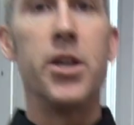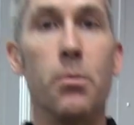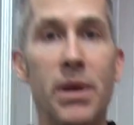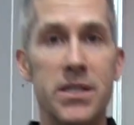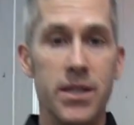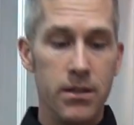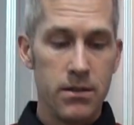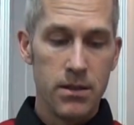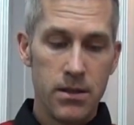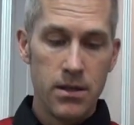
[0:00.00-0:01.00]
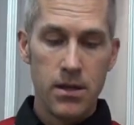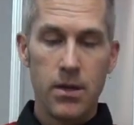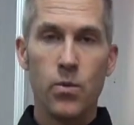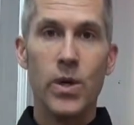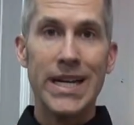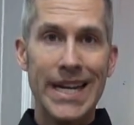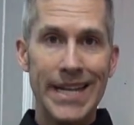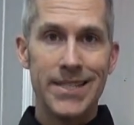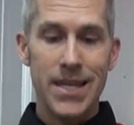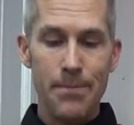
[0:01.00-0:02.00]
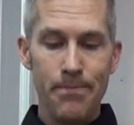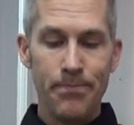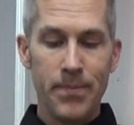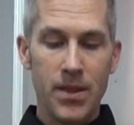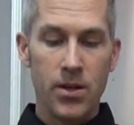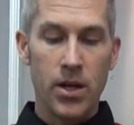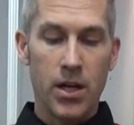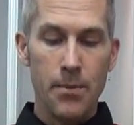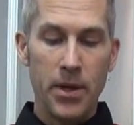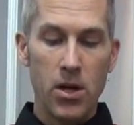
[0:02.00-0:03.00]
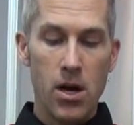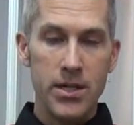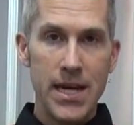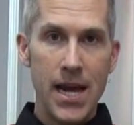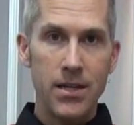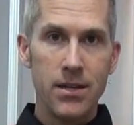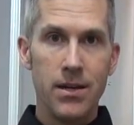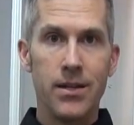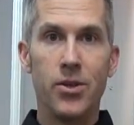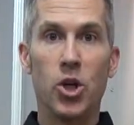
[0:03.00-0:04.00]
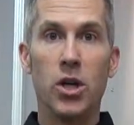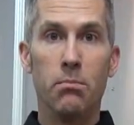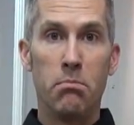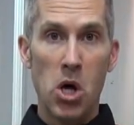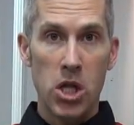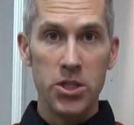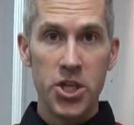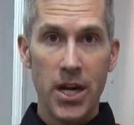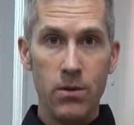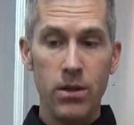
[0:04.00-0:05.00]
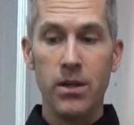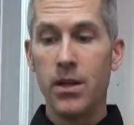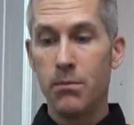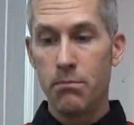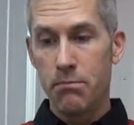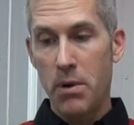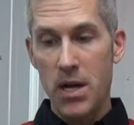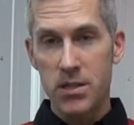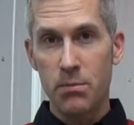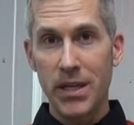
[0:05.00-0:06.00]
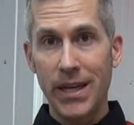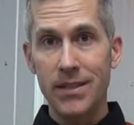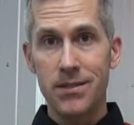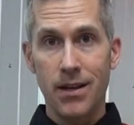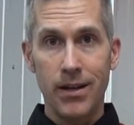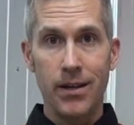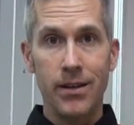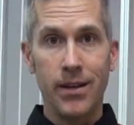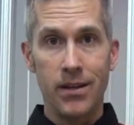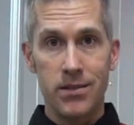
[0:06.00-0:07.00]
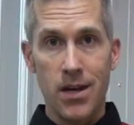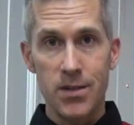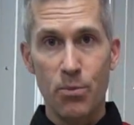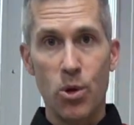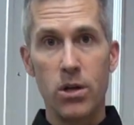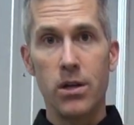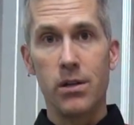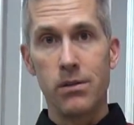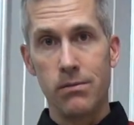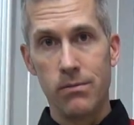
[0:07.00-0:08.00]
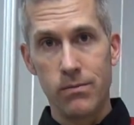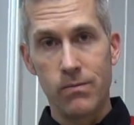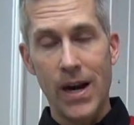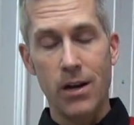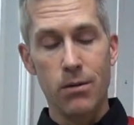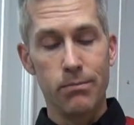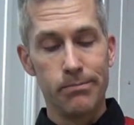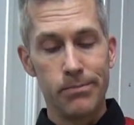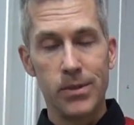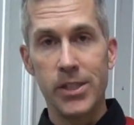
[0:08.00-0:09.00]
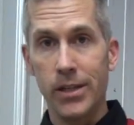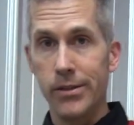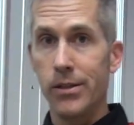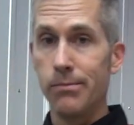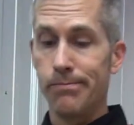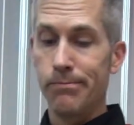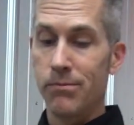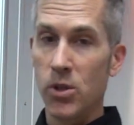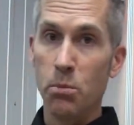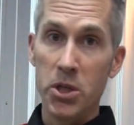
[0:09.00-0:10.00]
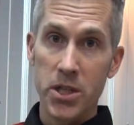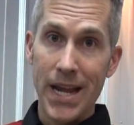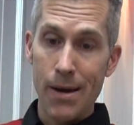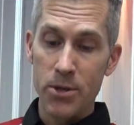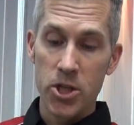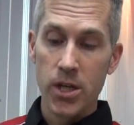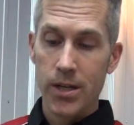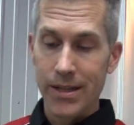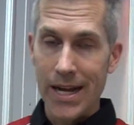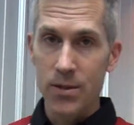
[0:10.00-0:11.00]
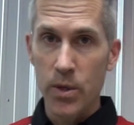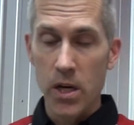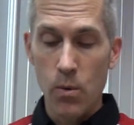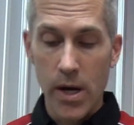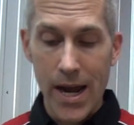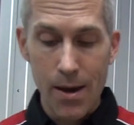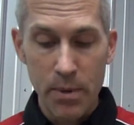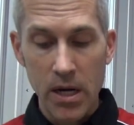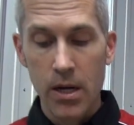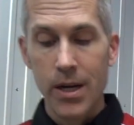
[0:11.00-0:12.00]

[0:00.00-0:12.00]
your piston, when it heats up, they're going to come in contact, they're going to bulge out, possibly get stuck in the exhaust port, wreck your cylinder, do a bunch of damage, and that's what you don't want to happen.